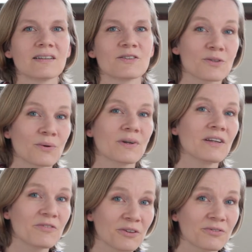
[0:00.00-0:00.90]
So
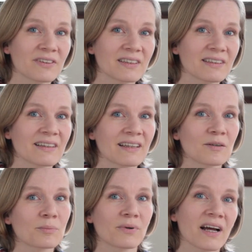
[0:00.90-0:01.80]
if you feel that the
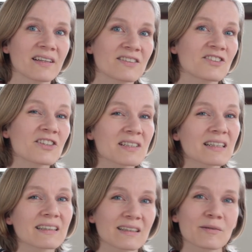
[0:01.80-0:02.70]
price is just a
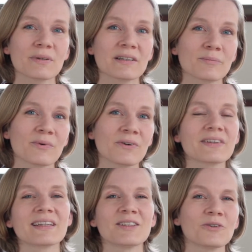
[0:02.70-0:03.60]
little bit more
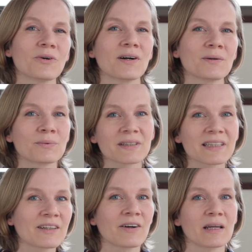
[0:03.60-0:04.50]
than you are
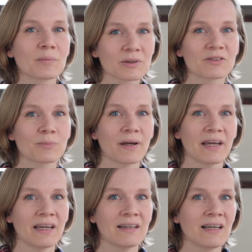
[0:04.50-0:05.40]
willing or able to
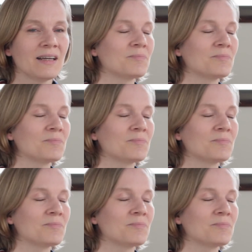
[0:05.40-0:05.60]
pay,